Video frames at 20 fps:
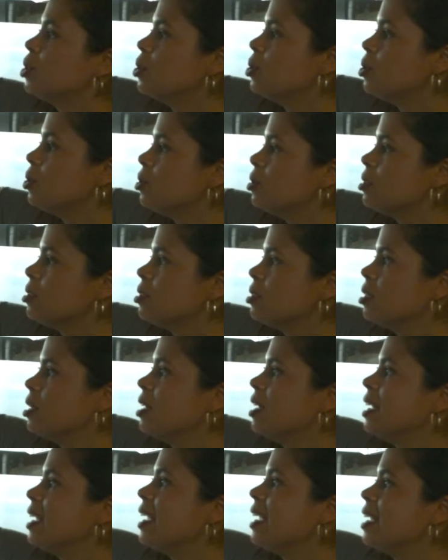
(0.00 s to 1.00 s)
holes
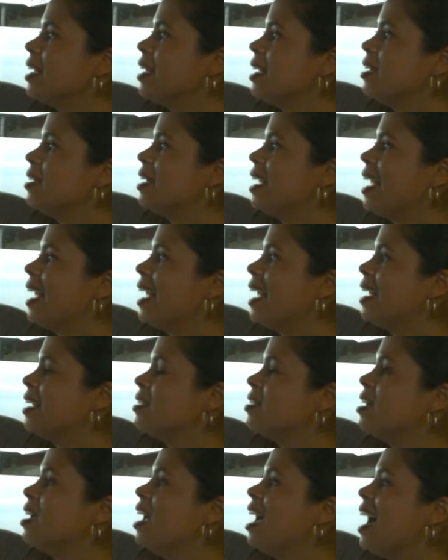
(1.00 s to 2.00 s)
in it,
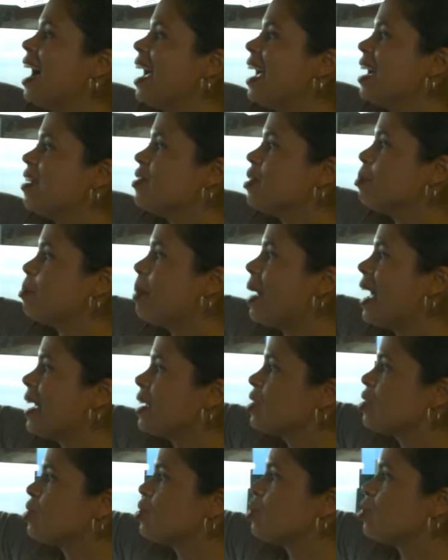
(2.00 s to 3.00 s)
and I have the
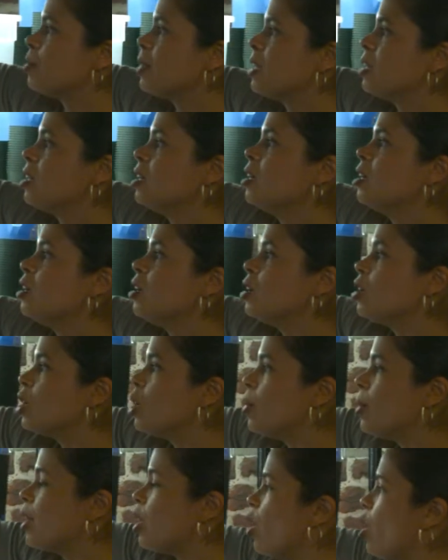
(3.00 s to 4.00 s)
PEX tubing
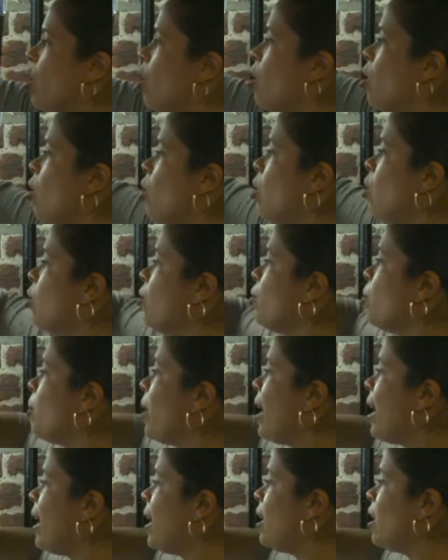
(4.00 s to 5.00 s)
going all the
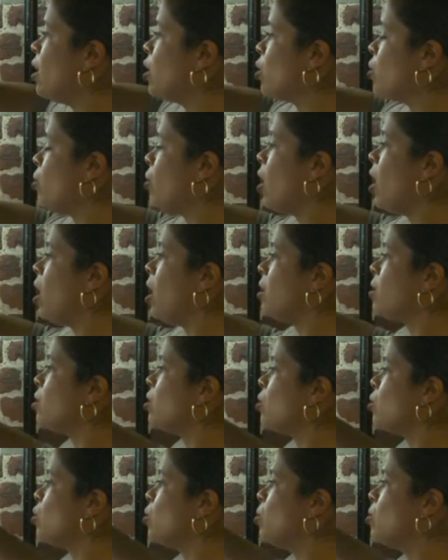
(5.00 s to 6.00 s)
way
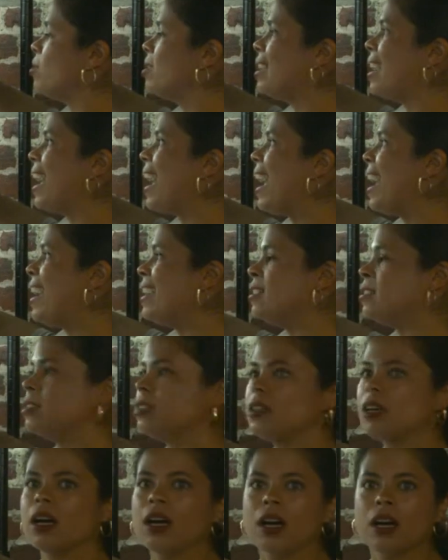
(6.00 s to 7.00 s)
across to the
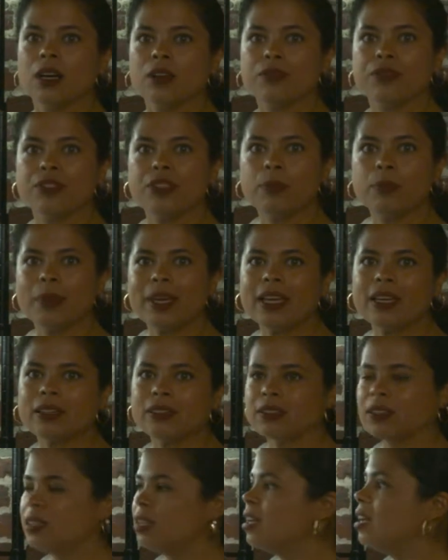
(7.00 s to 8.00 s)
end of the
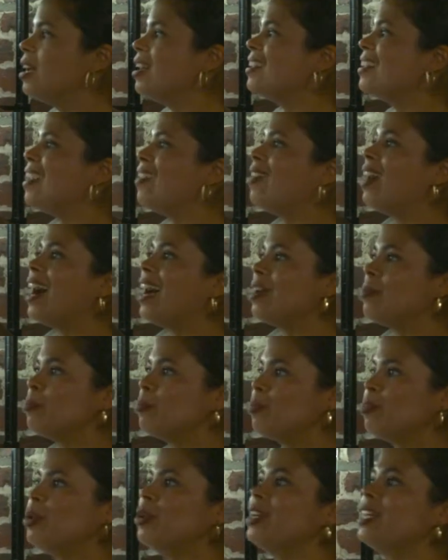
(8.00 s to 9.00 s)
bin. Now
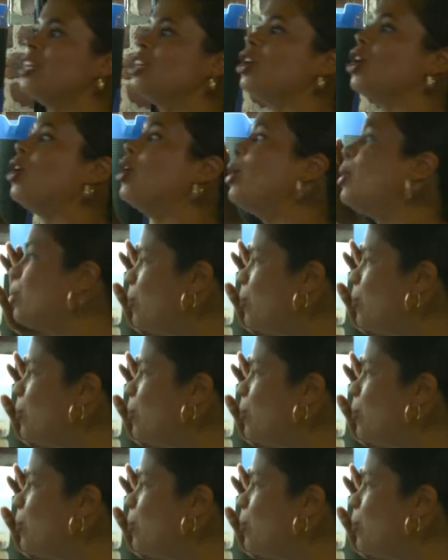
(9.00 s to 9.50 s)
I'm putting it all